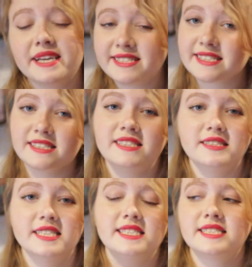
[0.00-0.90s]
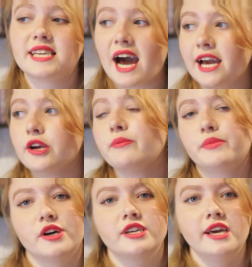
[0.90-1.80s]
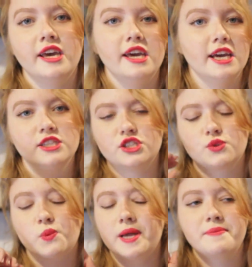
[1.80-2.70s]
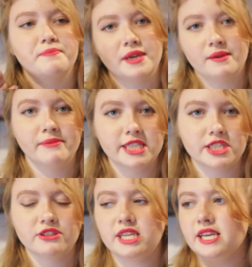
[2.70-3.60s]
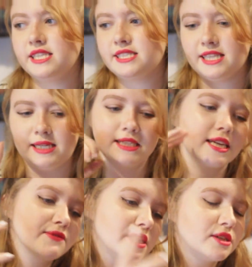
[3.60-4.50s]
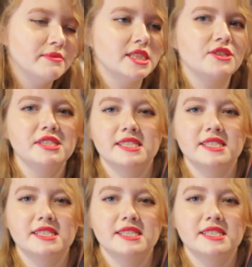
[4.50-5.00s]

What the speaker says: basically, this entire book is just one big mystery, and it's like a ton of little mysteries